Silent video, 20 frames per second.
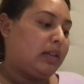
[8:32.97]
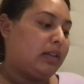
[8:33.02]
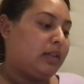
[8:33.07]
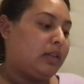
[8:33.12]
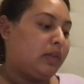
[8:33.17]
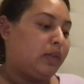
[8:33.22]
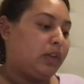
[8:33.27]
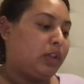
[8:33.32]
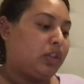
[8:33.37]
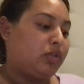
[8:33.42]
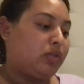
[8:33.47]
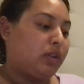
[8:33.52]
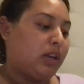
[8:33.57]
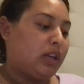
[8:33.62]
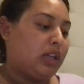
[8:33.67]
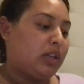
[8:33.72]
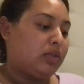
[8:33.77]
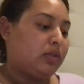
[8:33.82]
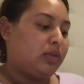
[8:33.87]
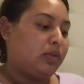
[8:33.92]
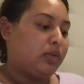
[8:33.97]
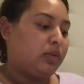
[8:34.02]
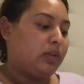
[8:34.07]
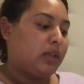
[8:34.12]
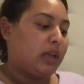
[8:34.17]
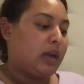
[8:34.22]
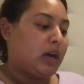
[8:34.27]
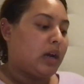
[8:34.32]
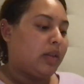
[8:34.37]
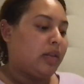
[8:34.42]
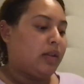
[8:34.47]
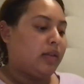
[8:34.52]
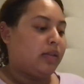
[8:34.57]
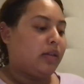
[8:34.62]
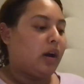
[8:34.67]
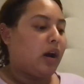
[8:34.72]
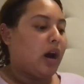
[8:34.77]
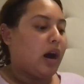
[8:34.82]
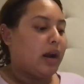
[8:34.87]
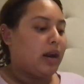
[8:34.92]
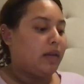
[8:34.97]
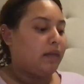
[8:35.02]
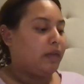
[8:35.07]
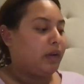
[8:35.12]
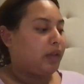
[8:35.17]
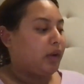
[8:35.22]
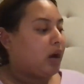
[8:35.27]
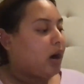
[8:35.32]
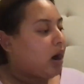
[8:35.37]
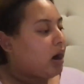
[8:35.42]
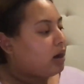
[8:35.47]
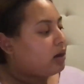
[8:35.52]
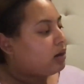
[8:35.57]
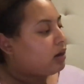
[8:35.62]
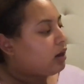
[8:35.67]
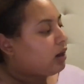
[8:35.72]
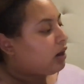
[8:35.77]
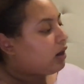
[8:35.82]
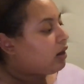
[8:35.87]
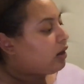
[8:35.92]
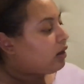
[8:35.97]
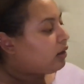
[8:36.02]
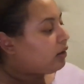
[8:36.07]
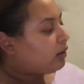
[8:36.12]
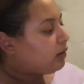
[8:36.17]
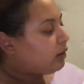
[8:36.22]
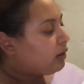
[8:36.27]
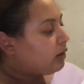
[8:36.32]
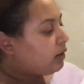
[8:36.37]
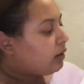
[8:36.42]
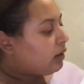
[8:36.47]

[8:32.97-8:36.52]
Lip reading: There's different screening tools, like how there's the audit for the alcohol,